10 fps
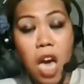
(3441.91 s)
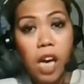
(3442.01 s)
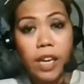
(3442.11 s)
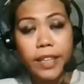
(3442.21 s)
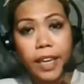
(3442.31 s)

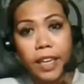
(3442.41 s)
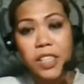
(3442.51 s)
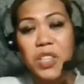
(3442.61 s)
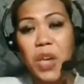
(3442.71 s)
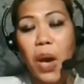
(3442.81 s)
Okay,
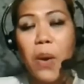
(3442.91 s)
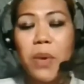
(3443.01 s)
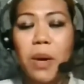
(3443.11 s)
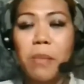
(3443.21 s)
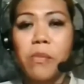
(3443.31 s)
so
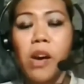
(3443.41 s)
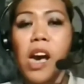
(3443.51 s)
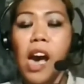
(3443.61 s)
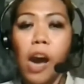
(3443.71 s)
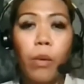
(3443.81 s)

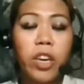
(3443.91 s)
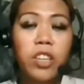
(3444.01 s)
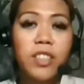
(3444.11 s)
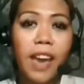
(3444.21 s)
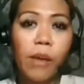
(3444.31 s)
I want
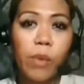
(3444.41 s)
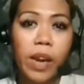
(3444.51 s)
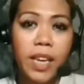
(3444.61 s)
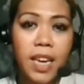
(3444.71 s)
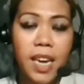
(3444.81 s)
you to get
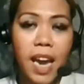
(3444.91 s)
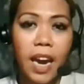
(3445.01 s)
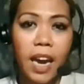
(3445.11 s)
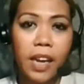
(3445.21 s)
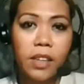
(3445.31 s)
ready
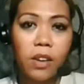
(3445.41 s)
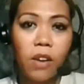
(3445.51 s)
and,